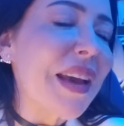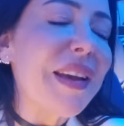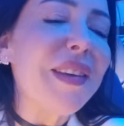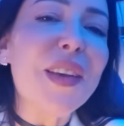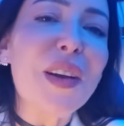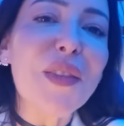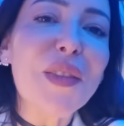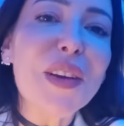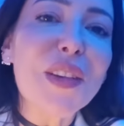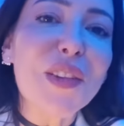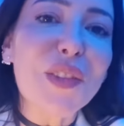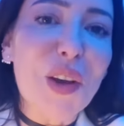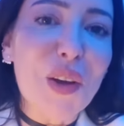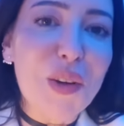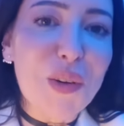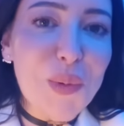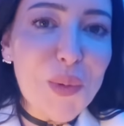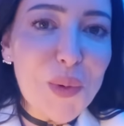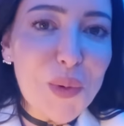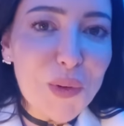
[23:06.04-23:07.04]
He's having a
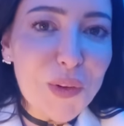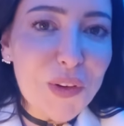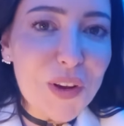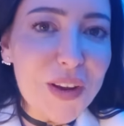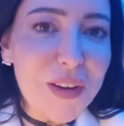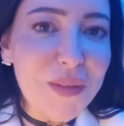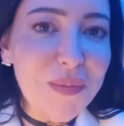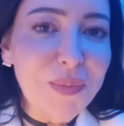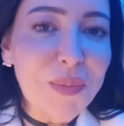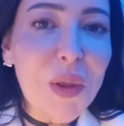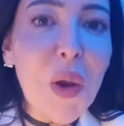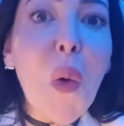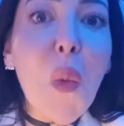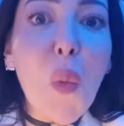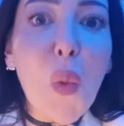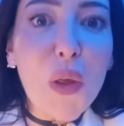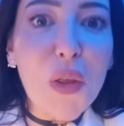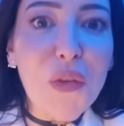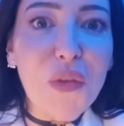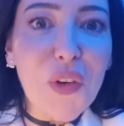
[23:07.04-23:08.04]
soda water
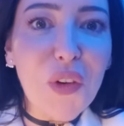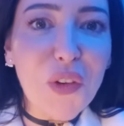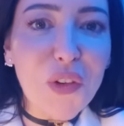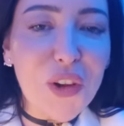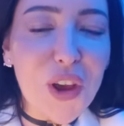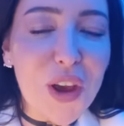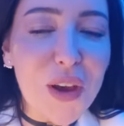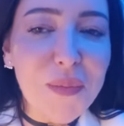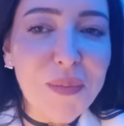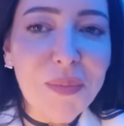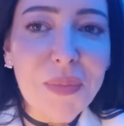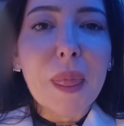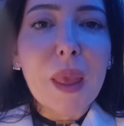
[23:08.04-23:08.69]
with vodka.